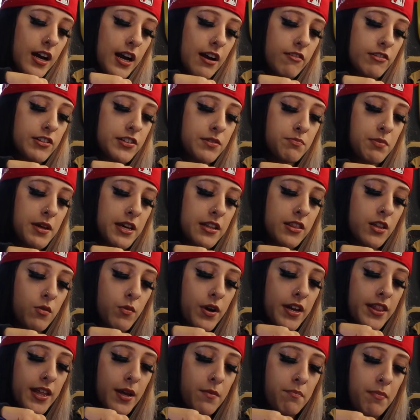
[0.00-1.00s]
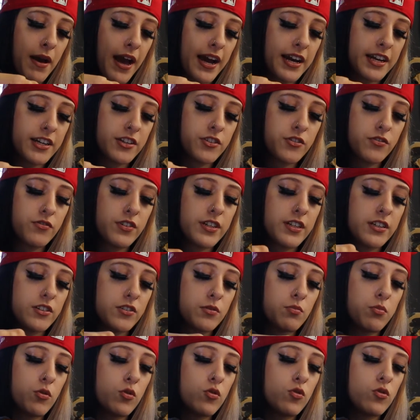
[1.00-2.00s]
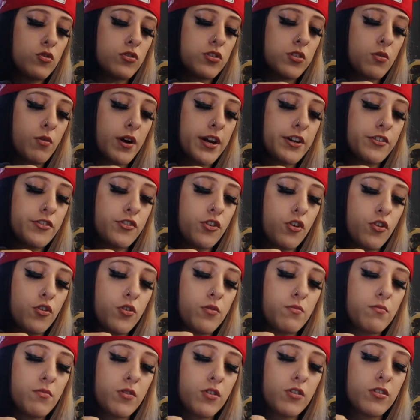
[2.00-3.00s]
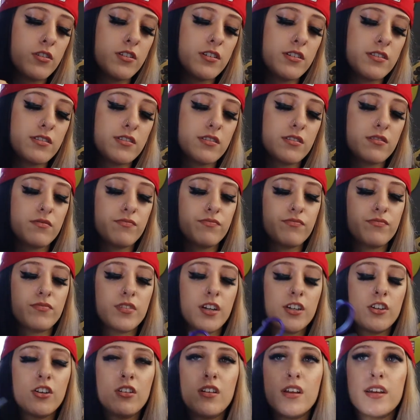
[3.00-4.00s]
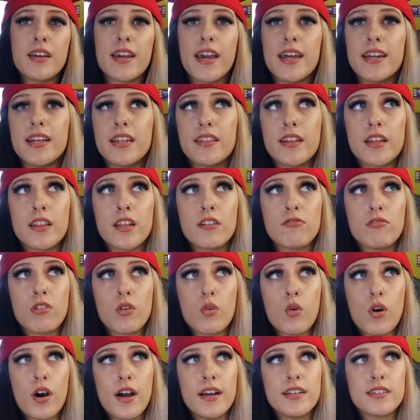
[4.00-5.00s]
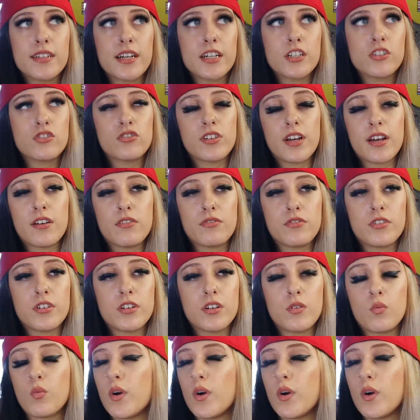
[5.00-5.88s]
I respect the way they package things, but also I don't, because I don't like anything that requires extra effort.